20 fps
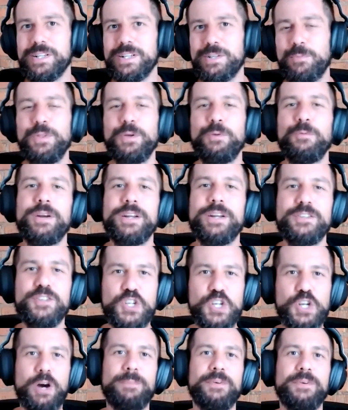we don't want to
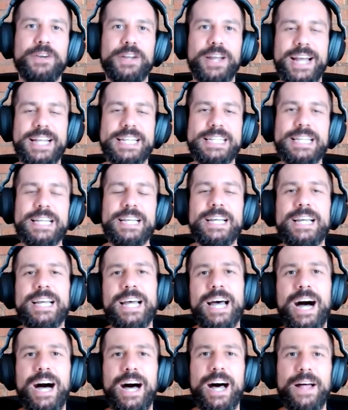jeopardize
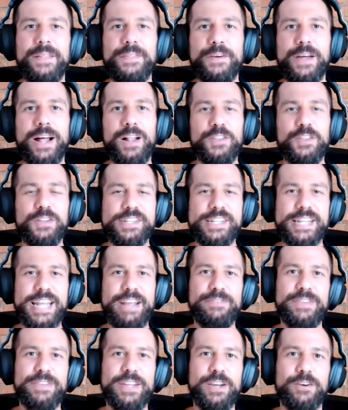the health and
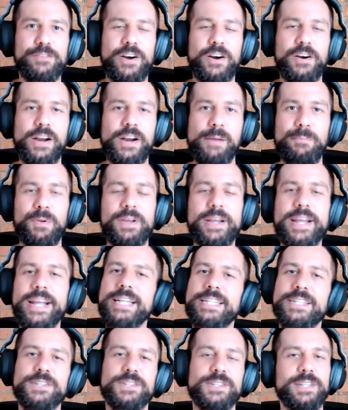safety of our
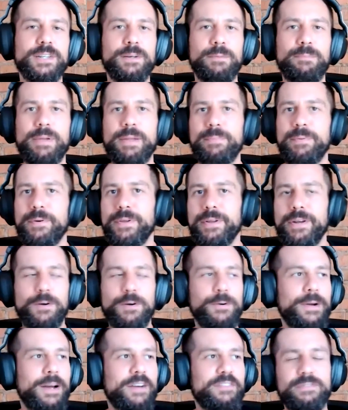employees. There's still people,
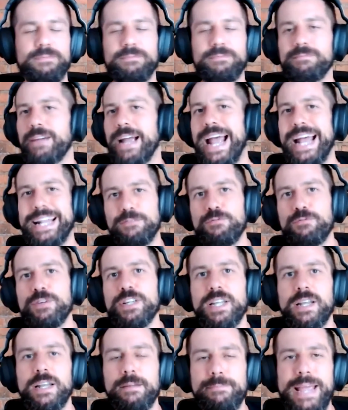who have had
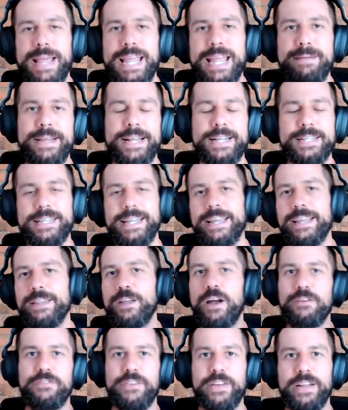recently babies. They
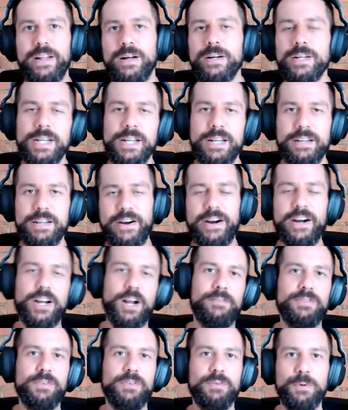don't feel very
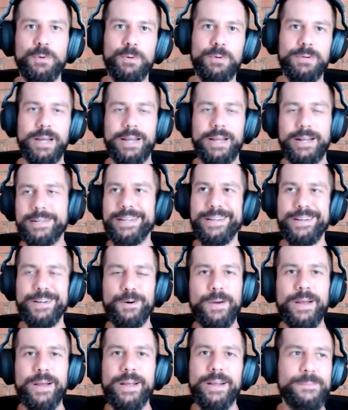comfortable, like,
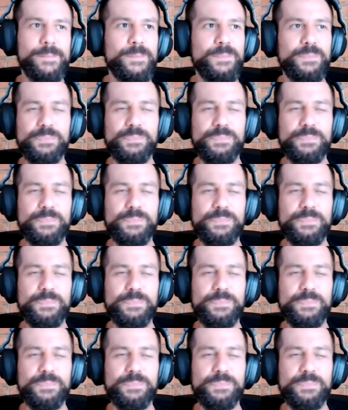and